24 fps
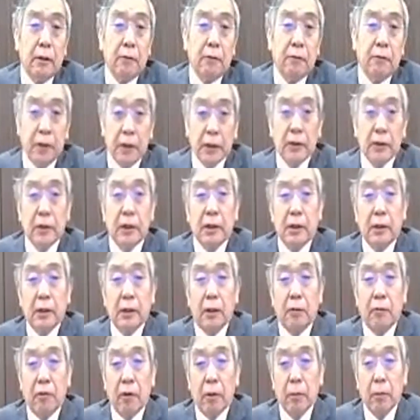First is the
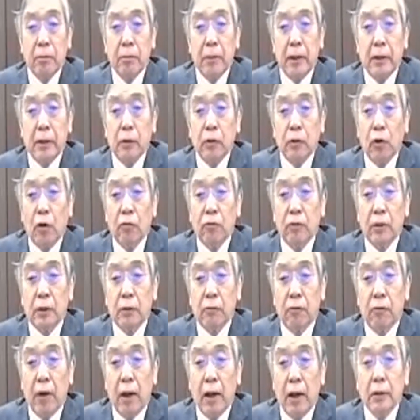development of
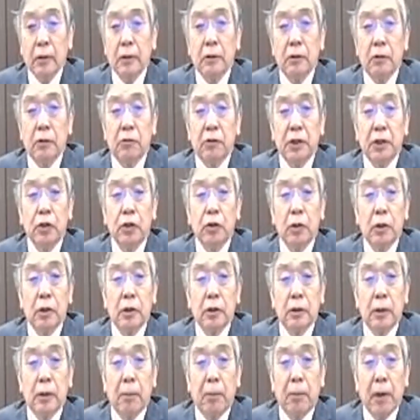advanced regional
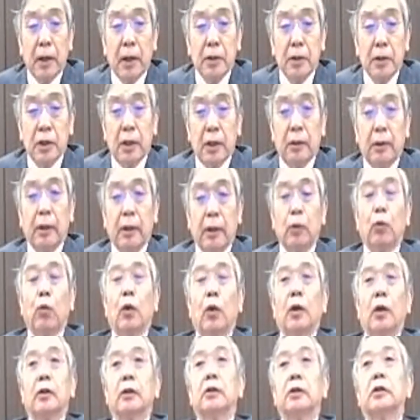supply chain
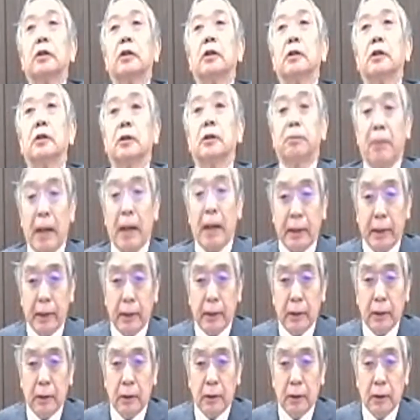networks
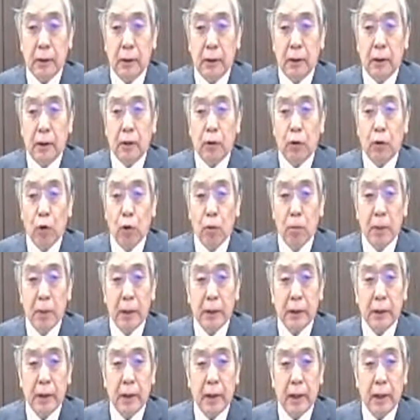spanning raw
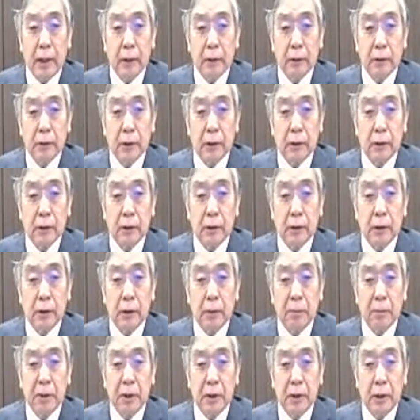materials and the
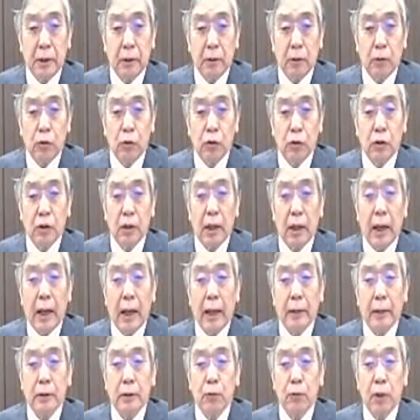intermediate goods
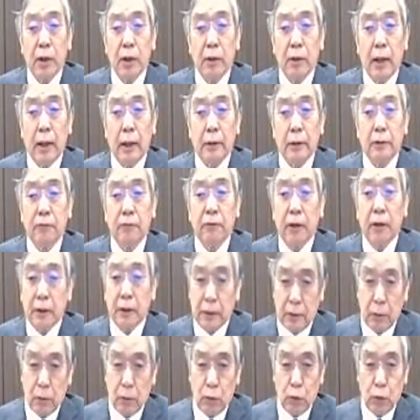as well as
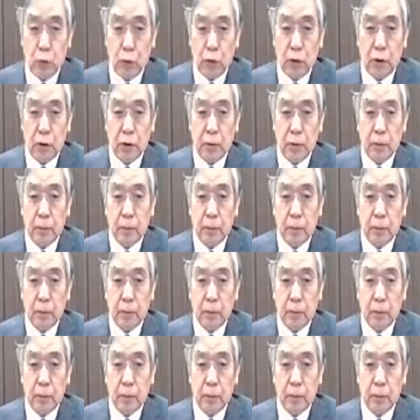final goods.